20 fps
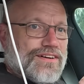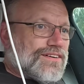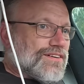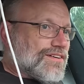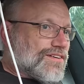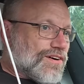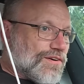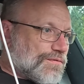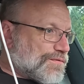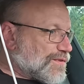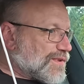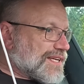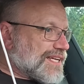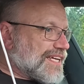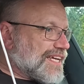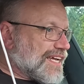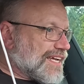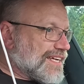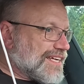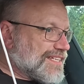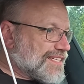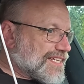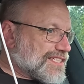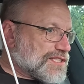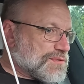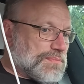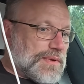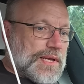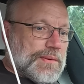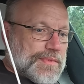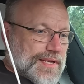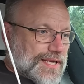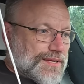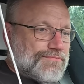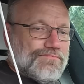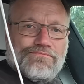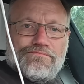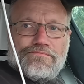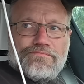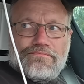Hopefully he doesn't beat me.
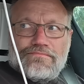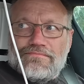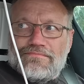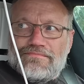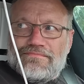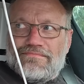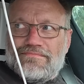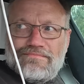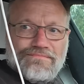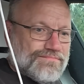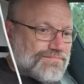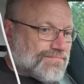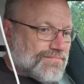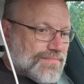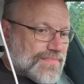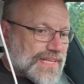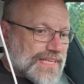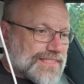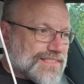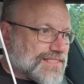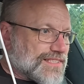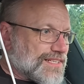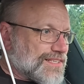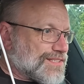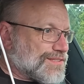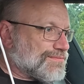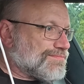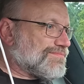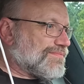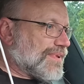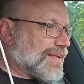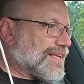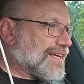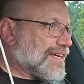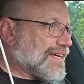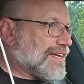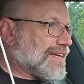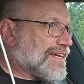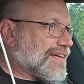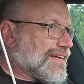So
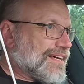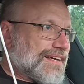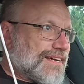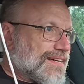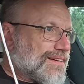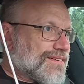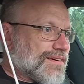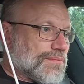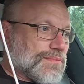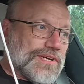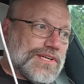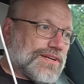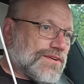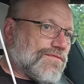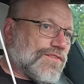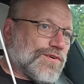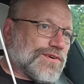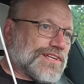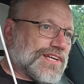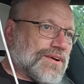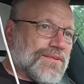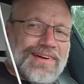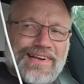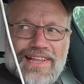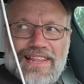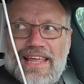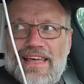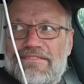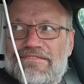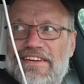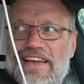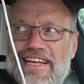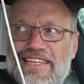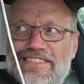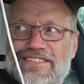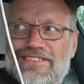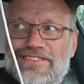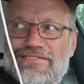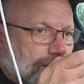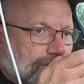I'm looking forward to going a lot
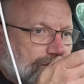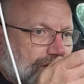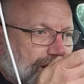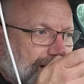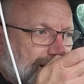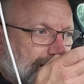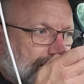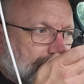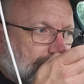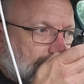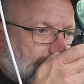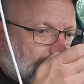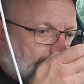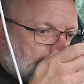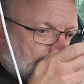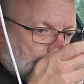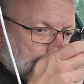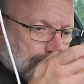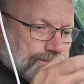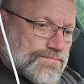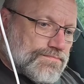faster. Ready to launch.